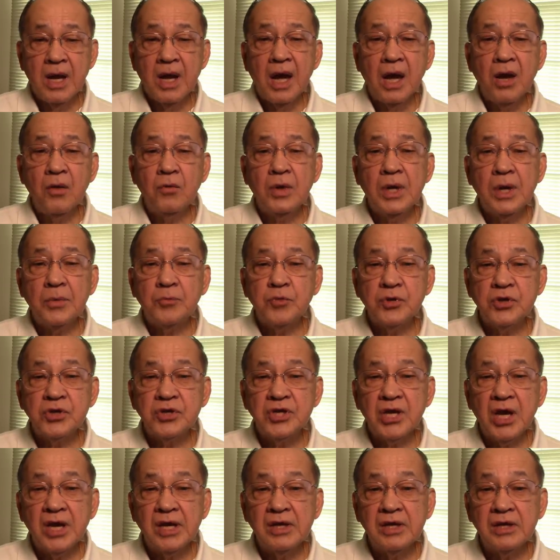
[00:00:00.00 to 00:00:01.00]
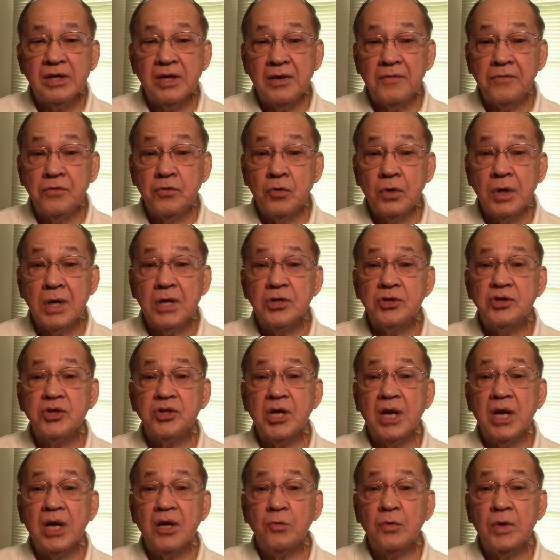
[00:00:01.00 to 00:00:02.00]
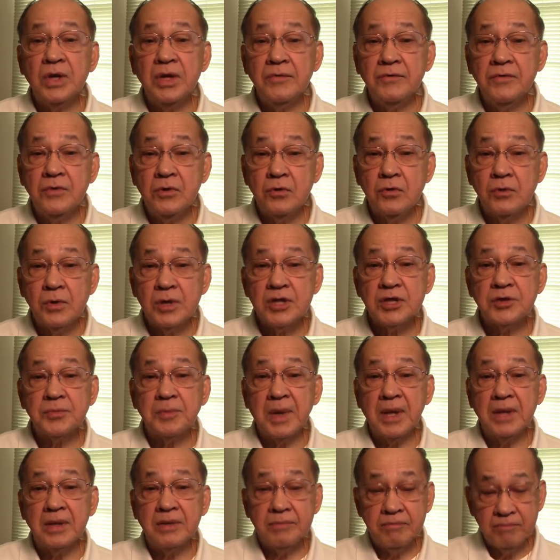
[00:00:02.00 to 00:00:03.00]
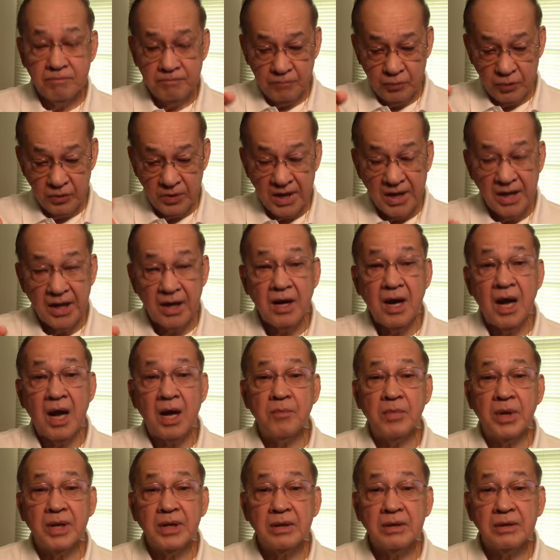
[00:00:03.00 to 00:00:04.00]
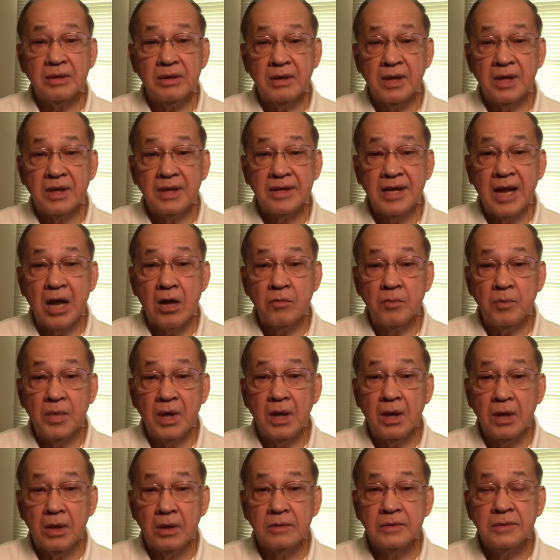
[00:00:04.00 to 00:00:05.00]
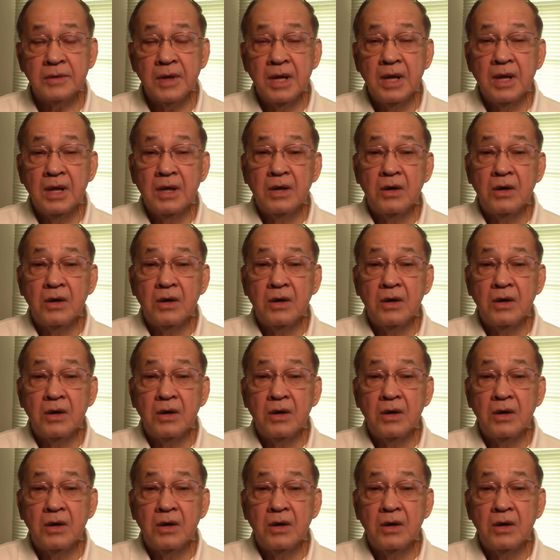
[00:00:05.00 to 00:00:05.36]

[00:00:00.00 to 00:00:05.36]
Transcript: I will appreciate it if you can share with the viewers by putting a comment down below